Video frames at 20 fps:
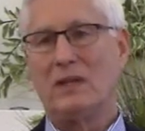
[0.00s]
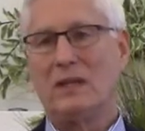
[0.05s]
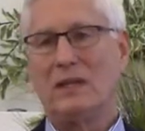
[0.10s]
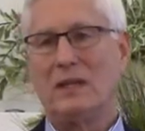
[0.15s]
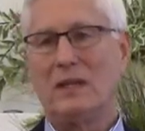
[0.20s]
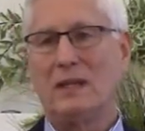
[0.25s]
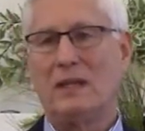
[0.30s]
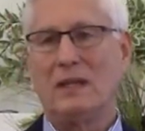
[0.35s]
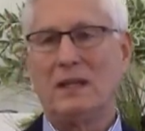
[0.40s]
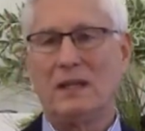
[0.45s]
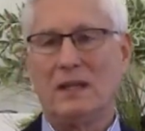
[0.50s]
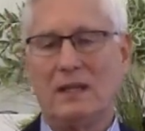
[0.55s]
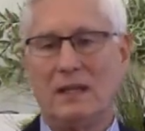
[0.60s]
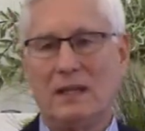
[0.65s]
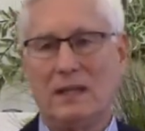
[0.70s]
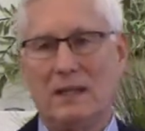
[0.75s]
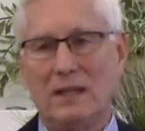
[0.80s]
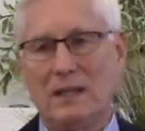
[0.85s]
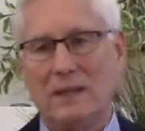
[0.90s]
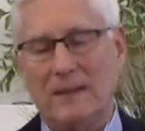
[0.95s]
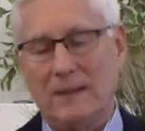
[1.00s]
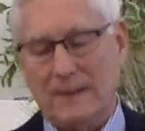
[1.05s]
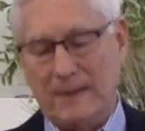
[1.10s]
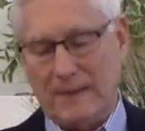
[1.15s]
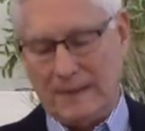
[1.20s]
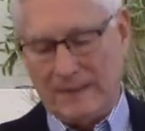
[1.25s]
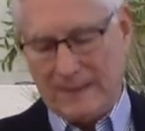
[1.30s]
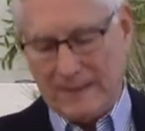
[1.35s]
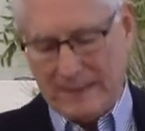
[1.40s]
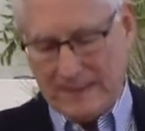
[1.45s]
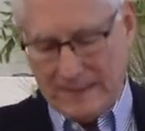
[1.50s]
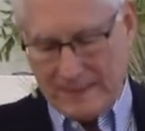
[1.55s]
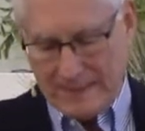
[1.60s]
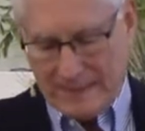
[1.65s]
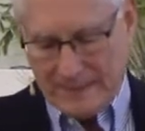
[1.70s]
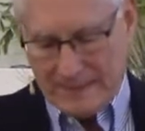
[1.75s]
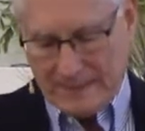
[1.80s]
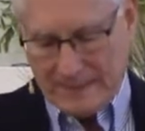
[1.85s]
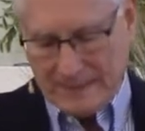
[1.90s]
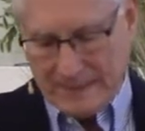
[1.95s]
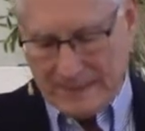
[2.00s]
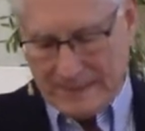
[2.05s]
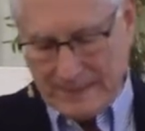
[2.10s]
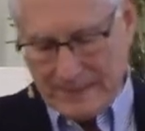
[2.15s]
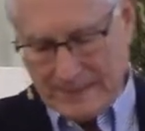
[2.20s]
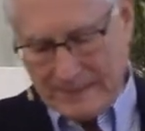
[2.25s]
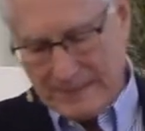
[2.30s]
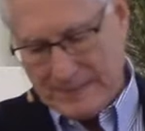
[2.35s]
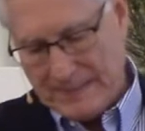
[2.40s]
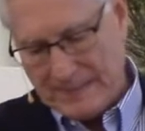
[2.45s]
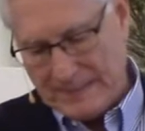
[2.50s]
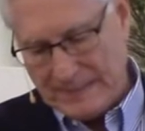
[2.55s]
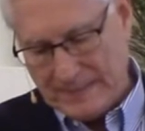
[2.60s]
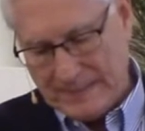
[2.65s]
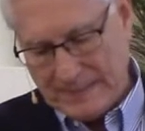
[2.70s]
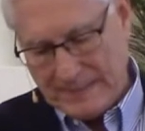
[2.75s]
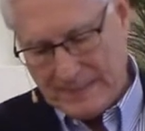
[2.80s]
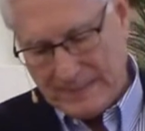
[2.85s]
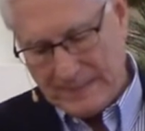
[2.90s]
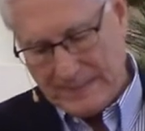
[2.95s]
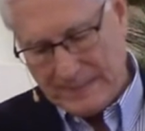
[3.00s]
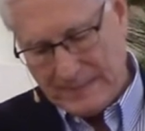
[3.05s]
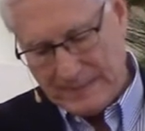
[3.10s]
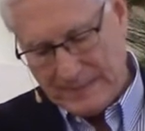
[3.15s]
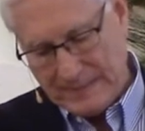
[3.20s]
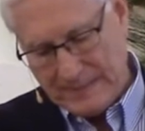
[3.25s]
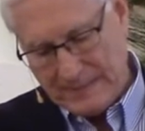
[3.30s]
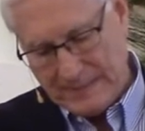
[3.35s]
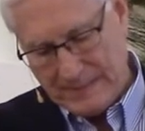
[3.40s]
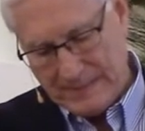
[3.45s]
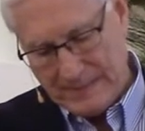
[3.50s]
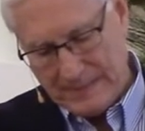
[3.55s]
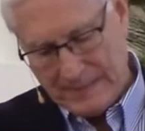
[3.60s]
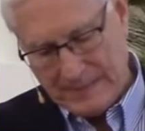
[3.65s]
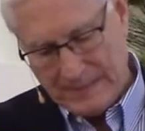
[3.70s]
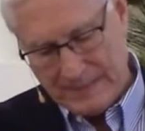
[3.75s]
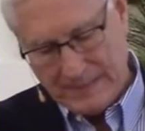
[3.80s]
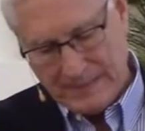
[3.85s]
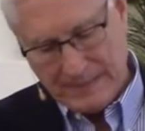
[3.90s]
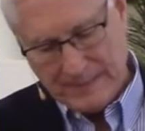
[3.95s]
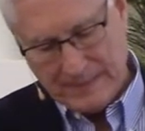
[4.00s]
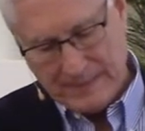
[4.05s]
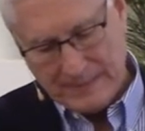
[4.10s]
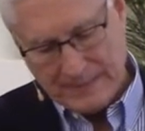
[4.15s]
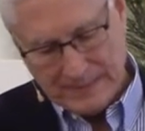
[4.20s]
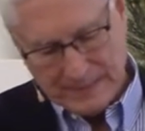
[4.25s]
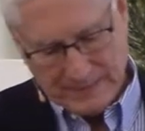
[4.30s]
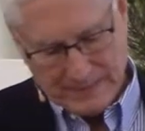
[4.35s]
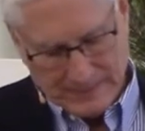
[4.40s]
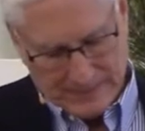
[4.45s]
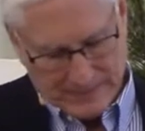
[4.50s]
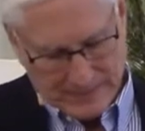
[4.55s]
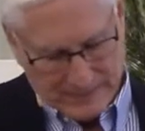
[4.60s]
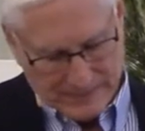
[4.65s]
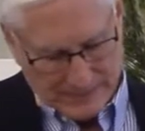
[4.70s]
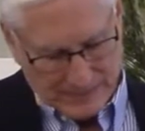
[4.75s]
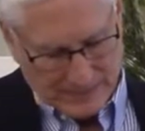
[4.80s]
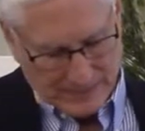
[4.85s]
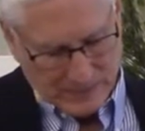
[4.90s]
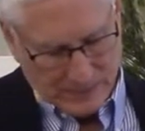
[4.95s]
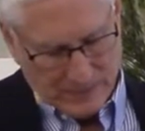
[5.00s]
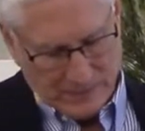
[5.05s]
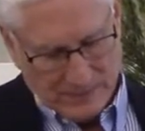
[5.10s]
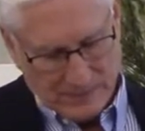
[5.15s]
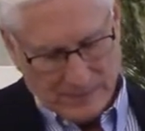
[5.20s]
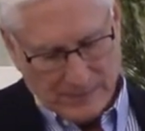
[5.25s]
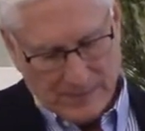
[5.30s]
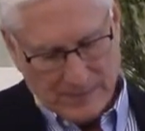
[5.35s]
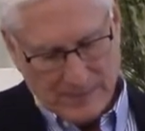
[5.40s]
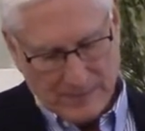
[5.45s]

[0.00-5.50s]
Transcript: No one is speaking in this clip.